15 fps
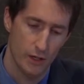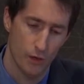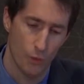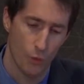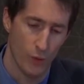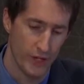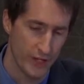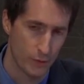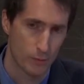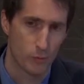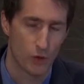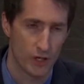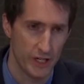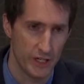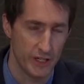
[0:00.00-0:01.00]
When they were
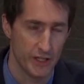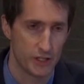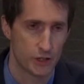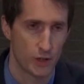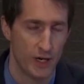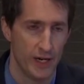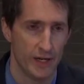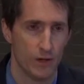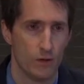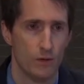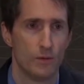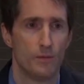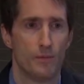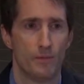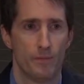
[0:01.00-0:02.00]
brought into the trial,
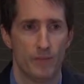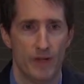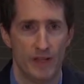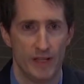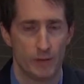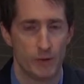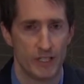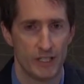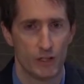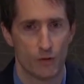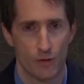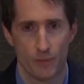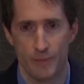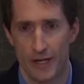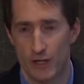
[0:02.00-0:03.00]
they were dealing
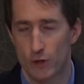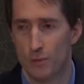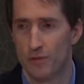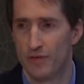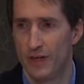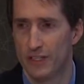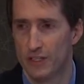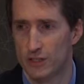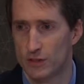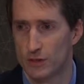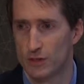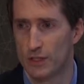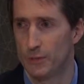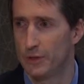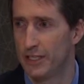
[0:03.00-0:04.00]
with medical professionals,
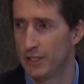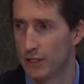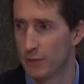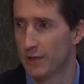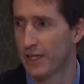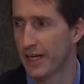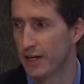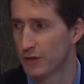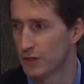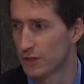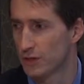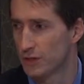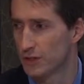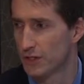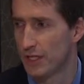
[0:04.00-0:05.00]
they were dealing with
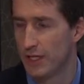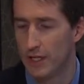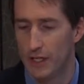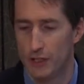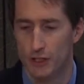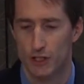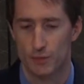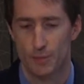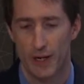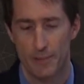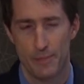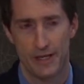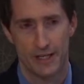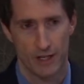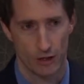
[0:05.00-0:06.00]
counselors. Just by
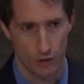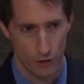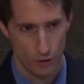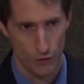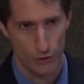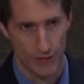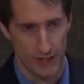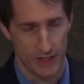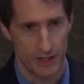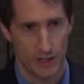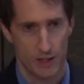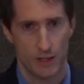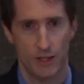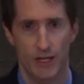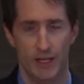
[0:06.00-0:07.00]
being included
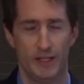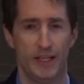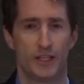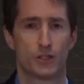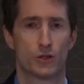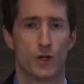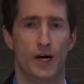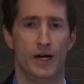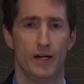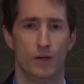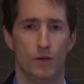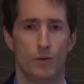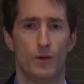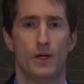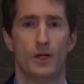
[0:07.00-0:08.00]
in that trial
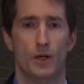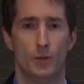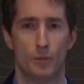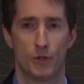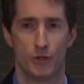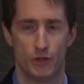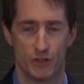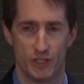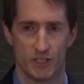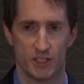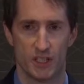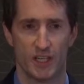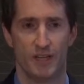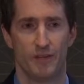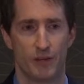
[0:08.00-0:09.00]
produced a
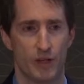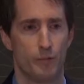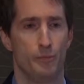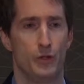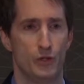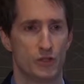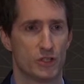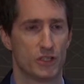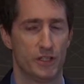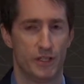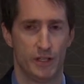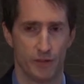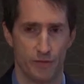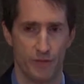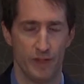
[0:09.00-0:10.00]
significant boost to
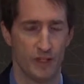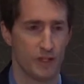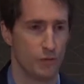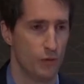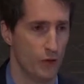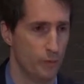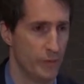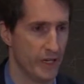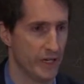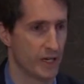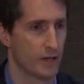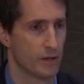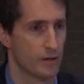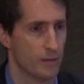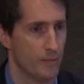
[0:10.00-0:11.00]
their feeling of well being.
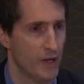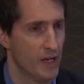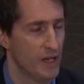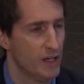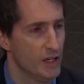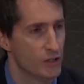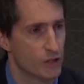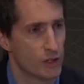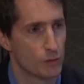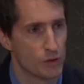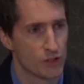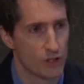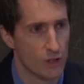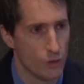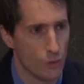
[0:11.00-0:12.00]
So the
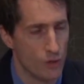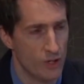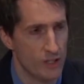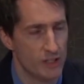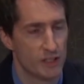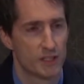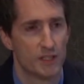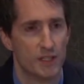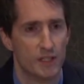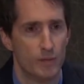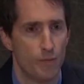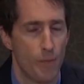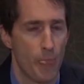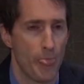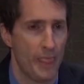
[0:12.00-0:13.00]
result was
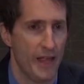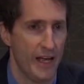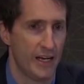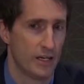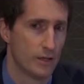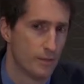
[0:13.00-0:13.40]
that,